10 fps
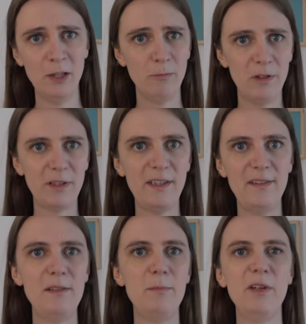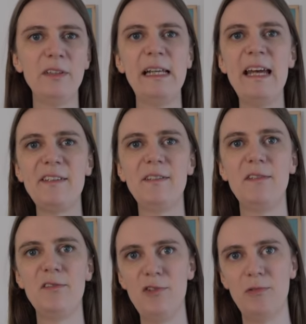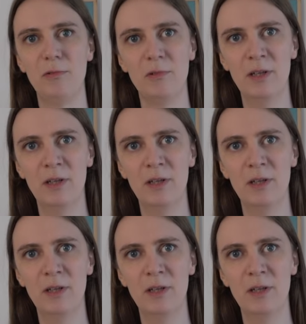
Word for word: What is it blocking access to?